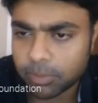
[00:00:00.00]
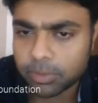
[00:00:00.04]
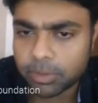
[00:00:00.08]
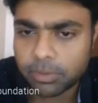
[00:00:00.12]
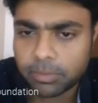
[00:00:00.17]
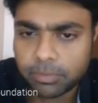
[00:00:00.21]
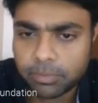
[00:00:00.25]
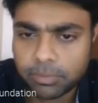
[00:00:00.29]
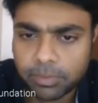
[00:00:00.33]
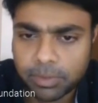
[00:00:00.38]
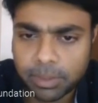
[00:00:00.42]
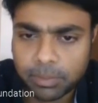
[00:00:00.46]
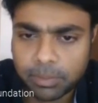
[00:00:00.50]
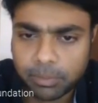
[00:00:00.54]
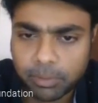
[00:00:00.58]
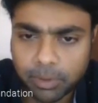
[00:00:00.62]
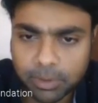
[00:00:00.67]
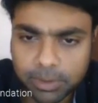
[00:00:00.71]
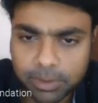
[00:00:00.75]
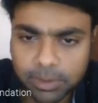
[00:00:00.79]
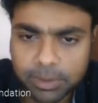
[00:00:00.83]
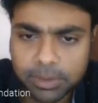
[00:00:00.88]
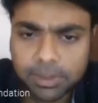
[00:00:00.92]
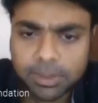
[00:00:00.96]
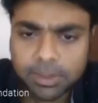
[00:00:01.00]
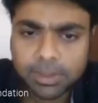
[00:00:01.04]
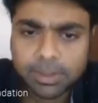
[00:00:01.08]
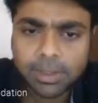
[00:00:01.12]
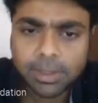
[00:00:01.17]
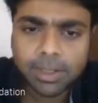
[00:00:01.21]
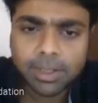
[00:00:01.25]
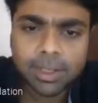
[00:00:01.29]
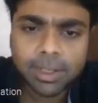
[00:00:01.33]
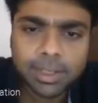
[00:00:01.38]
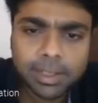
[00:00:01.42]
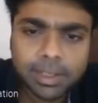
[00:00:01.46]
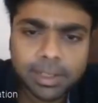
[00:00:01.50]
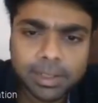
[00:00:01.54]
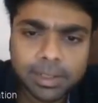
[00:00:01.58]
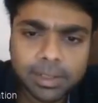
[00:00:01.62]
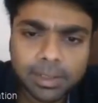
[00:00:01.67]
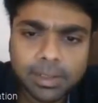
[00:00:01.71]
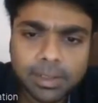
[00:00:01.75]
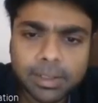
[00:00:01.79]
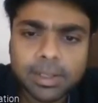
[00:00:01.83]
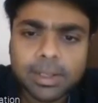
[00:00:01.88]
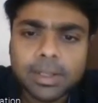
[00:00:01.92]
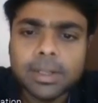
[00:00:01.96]
crores of deposits,
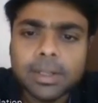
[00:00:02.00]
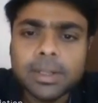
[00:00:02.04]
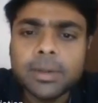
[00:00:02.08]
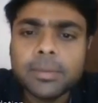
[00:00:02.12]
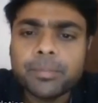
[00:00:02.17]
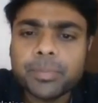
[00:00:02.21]
and